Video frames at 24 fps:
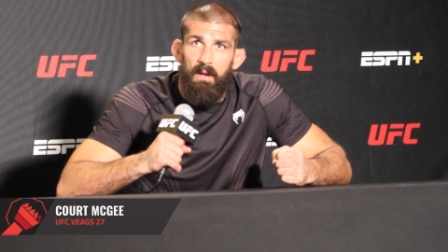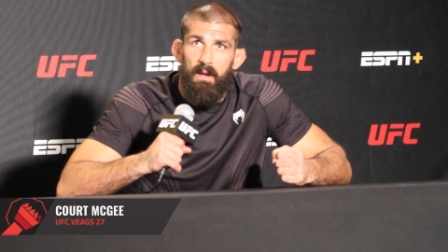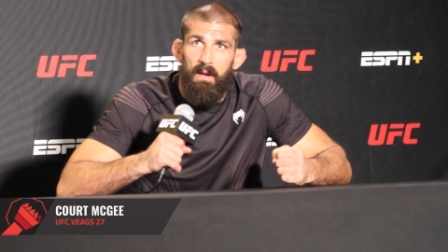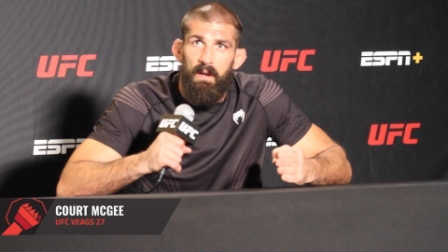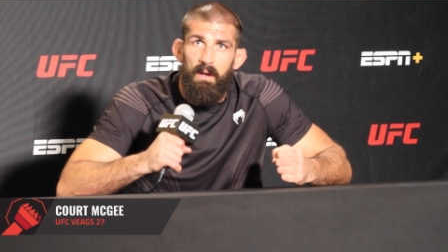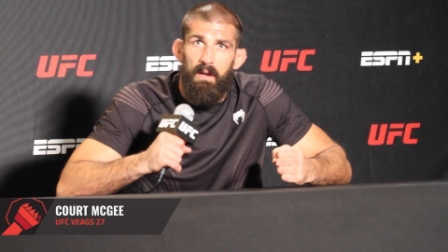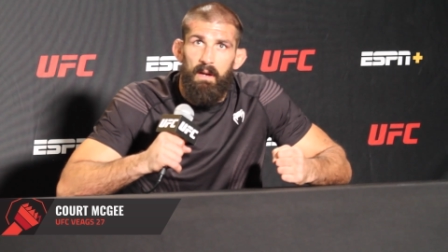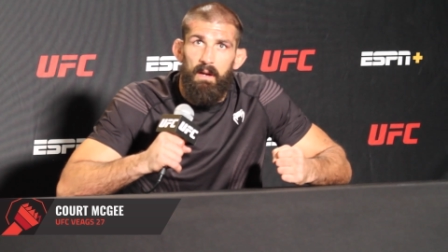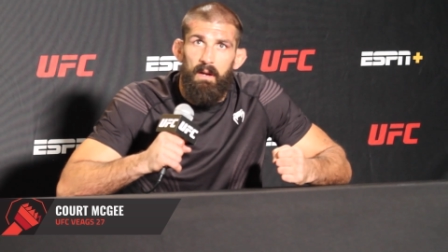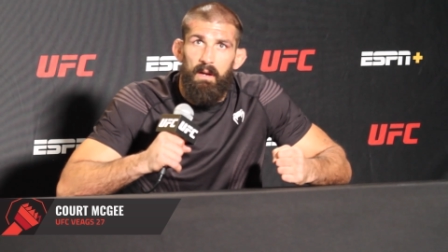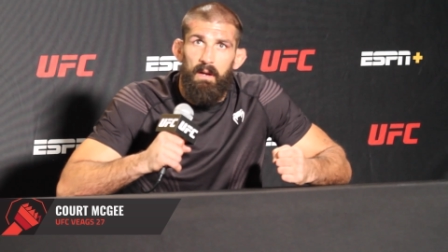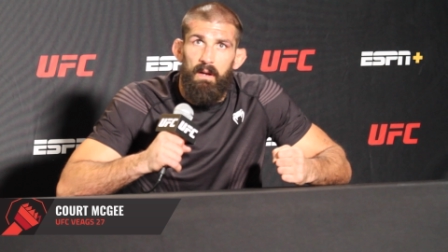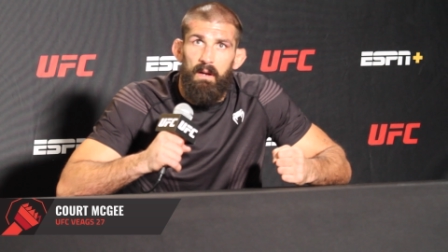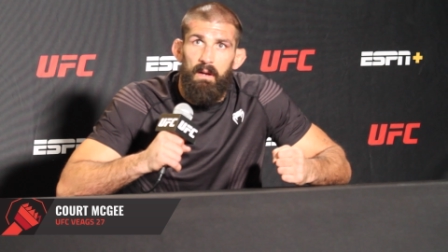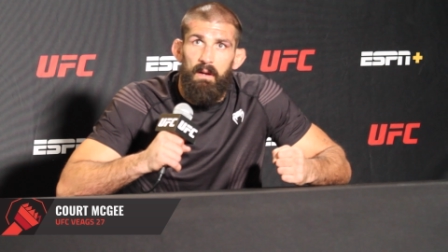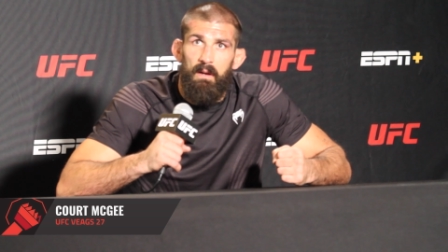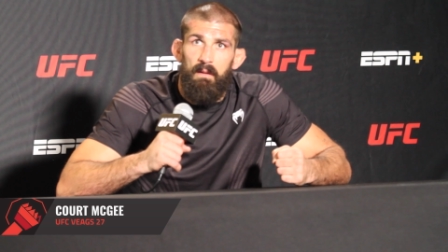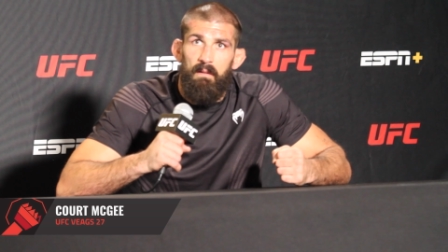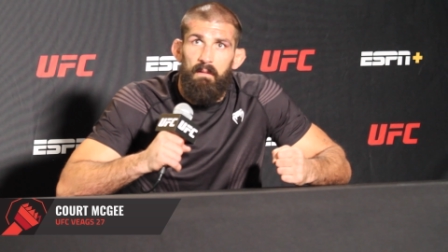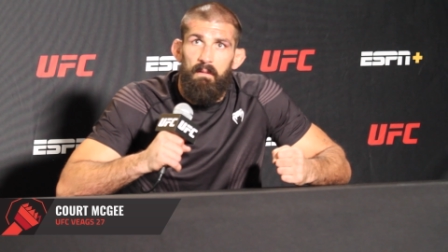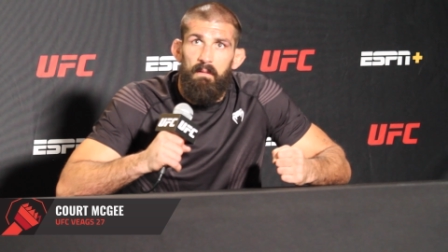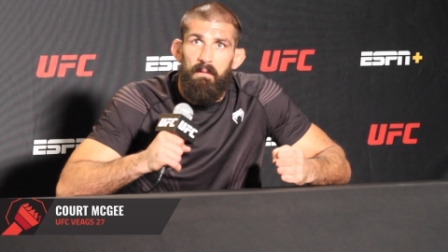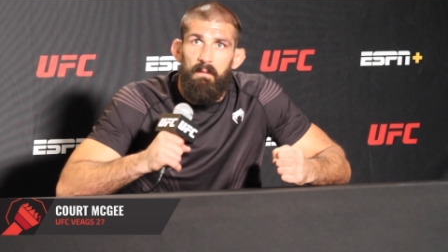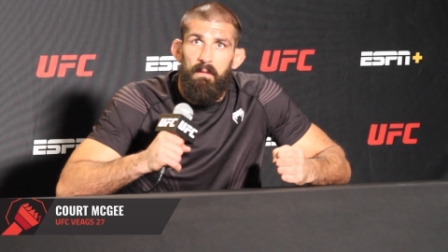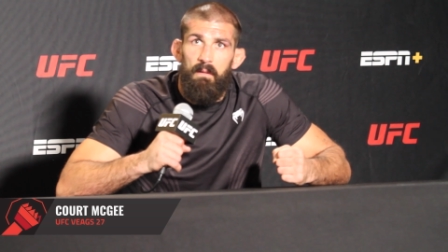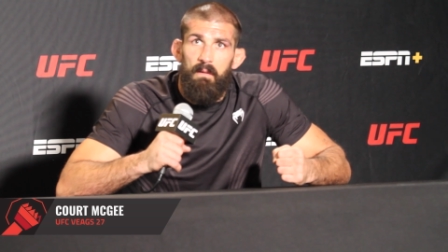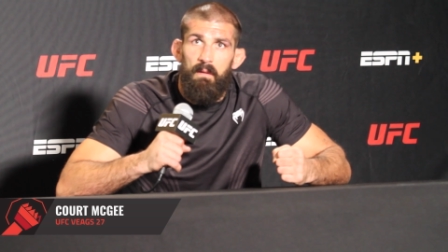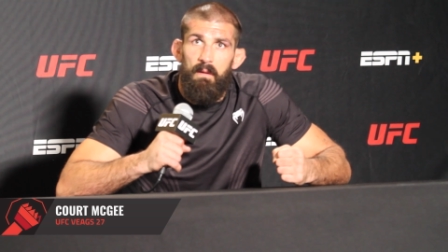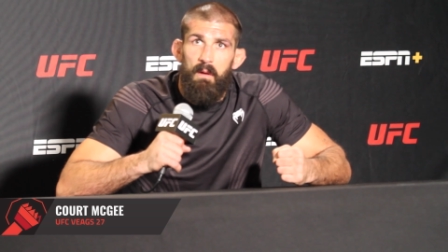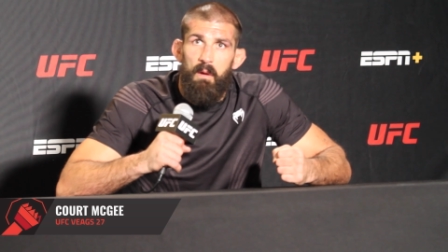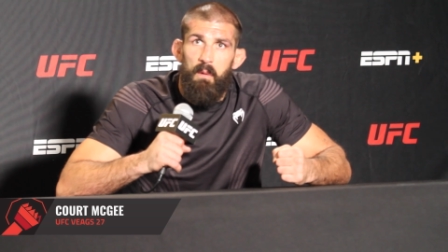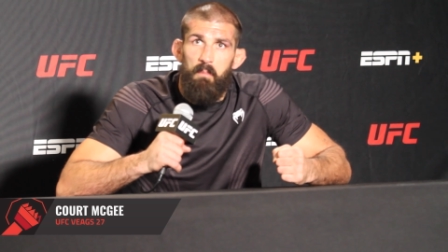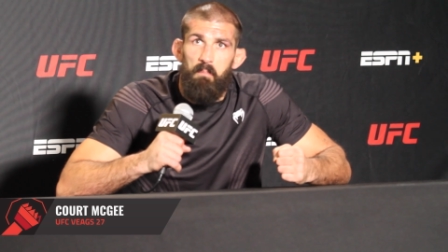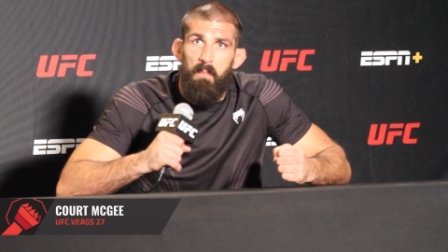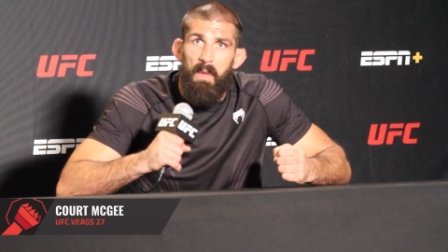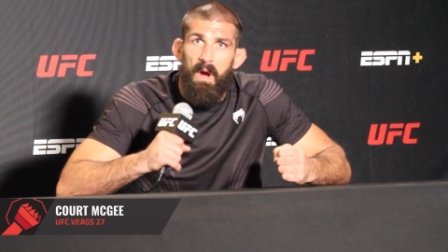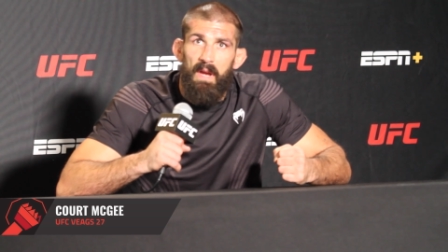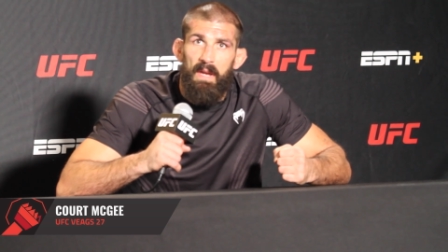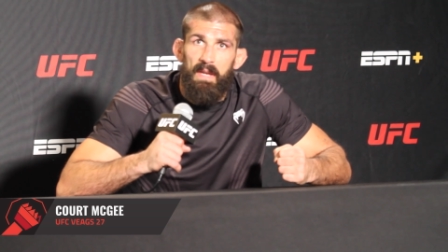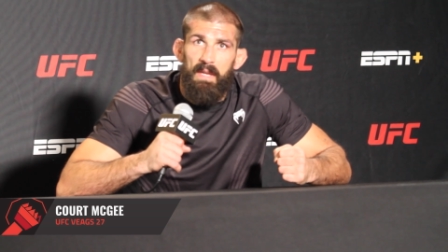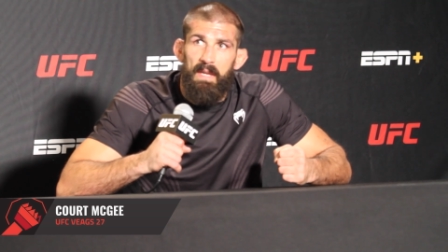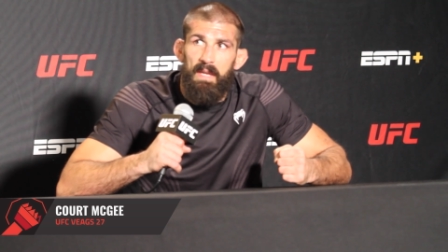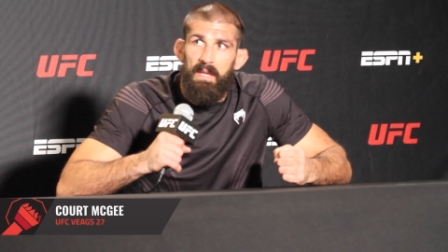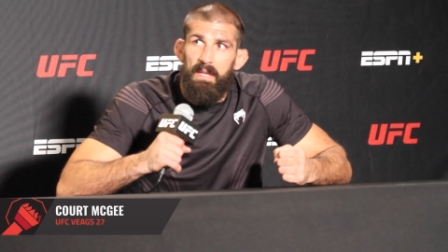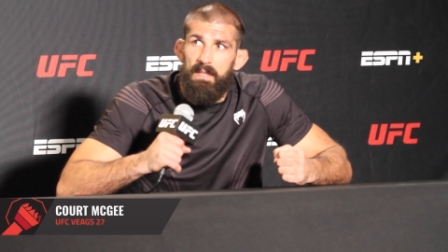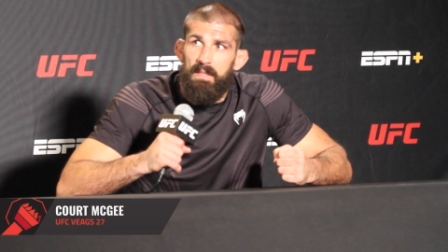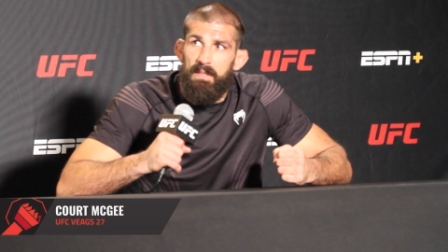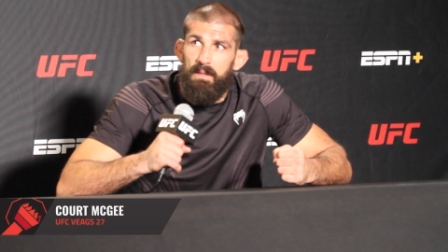Uh, my
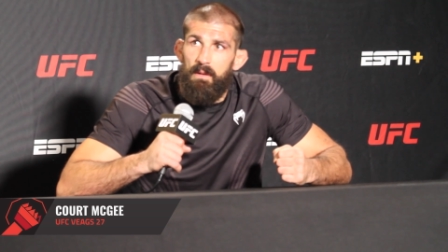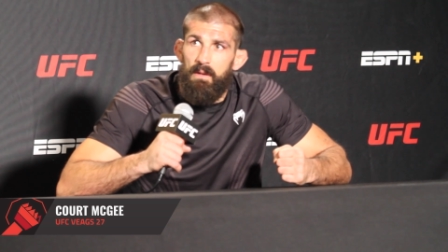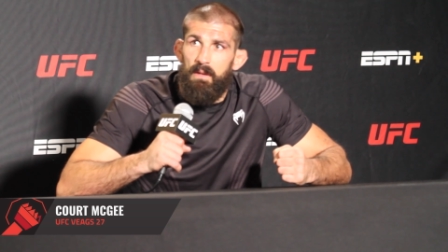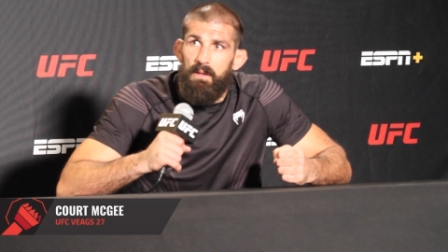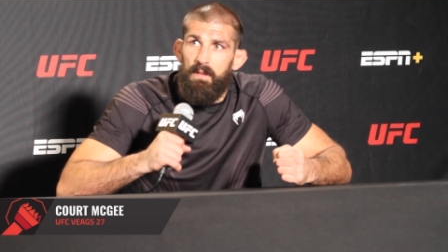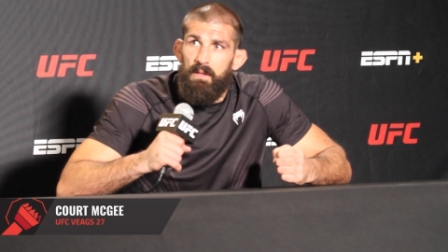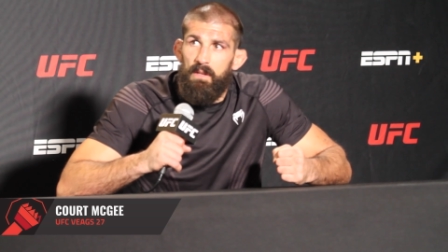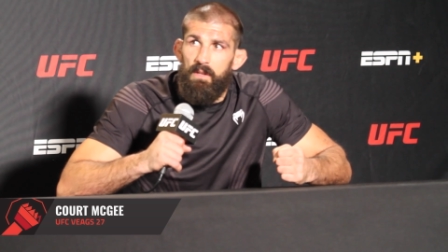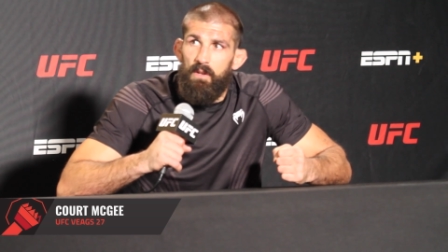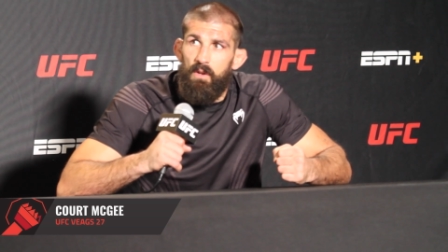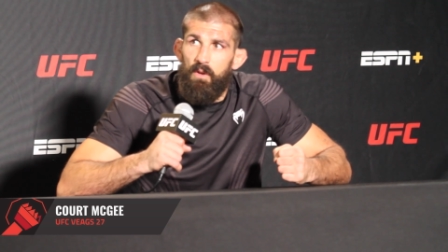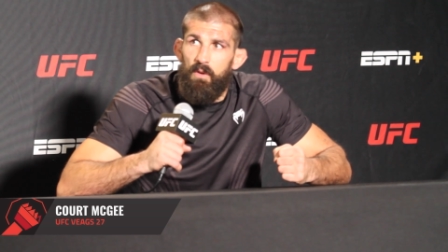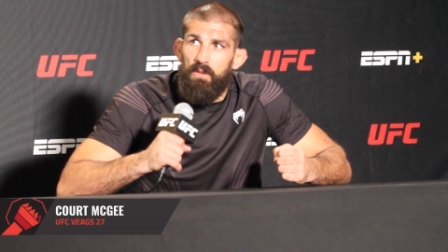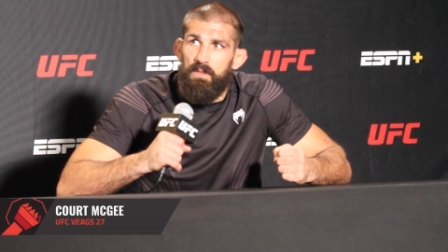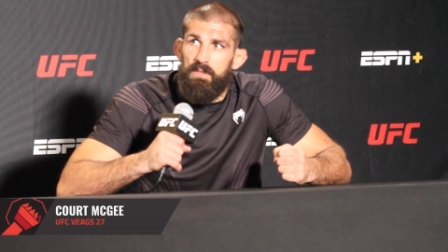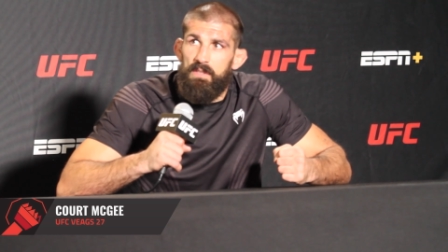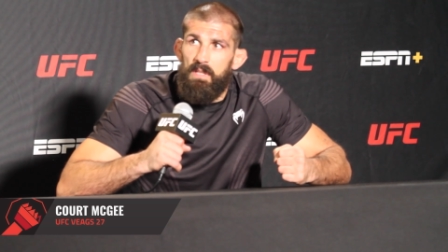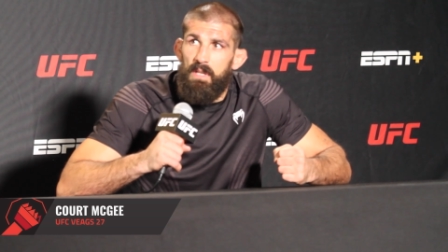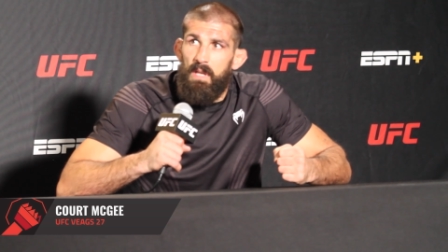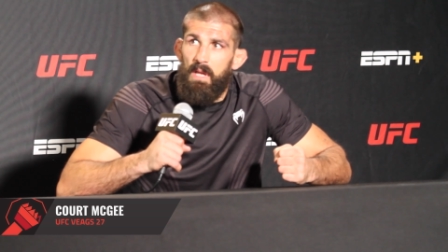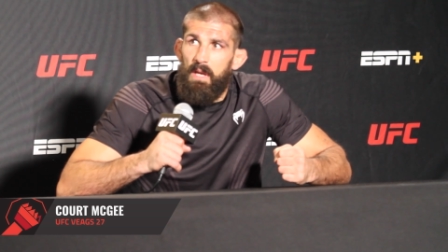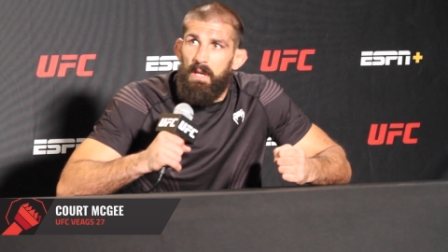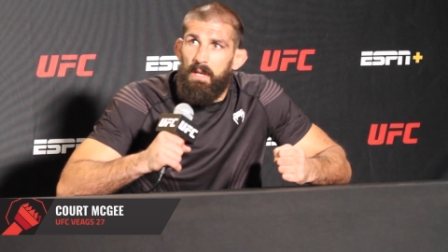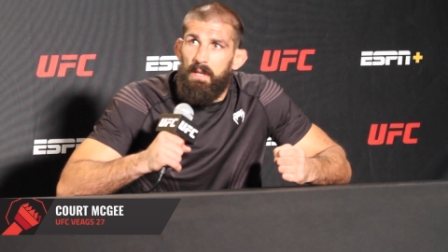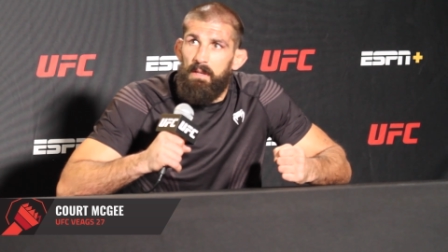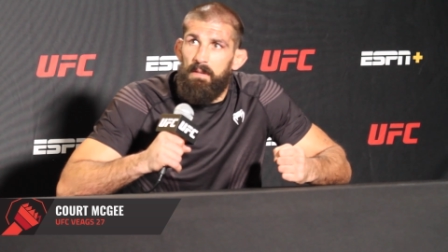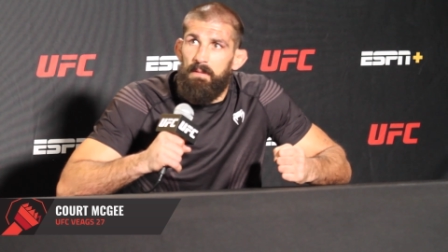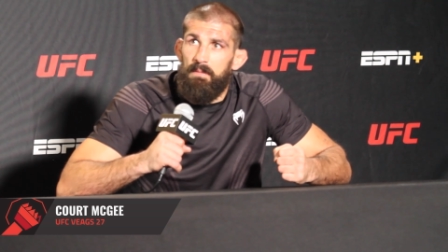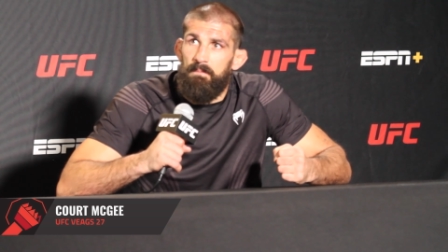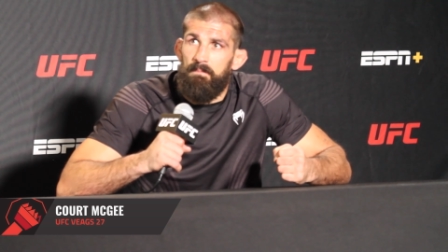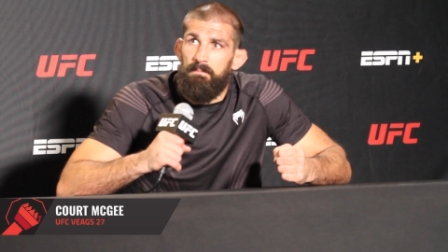kid, you know, it's like